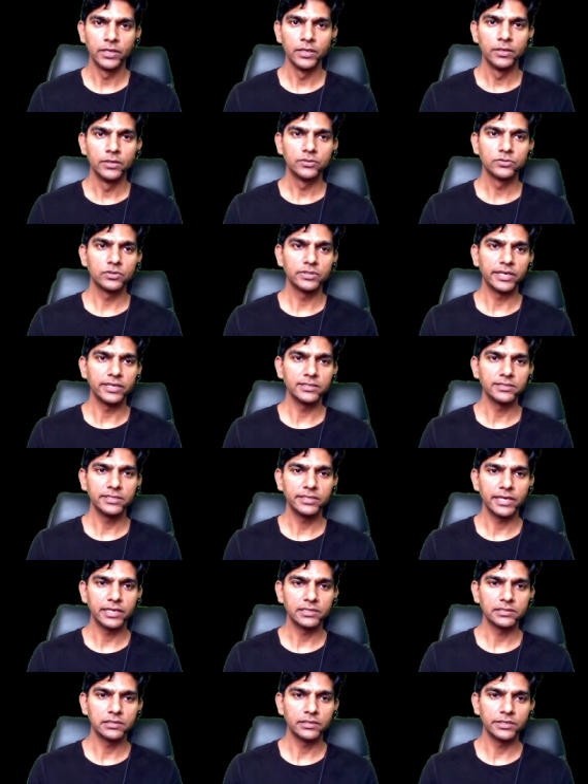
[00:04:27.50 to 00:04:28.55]
So that is the
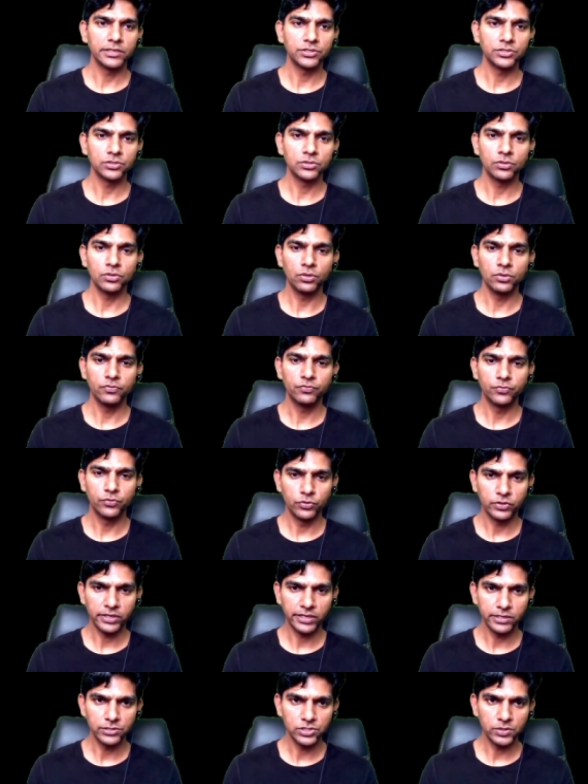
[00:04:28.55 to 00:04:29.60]
acceleration of 4
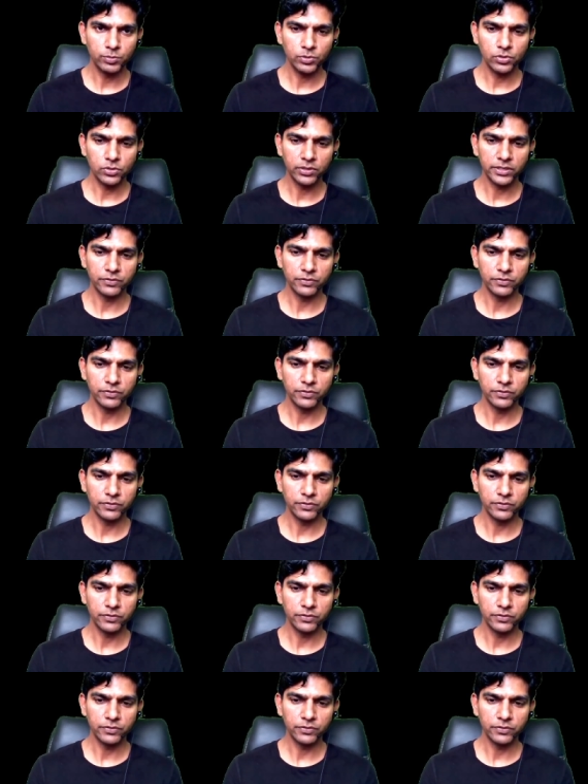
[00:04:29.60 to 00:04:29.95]
kg block.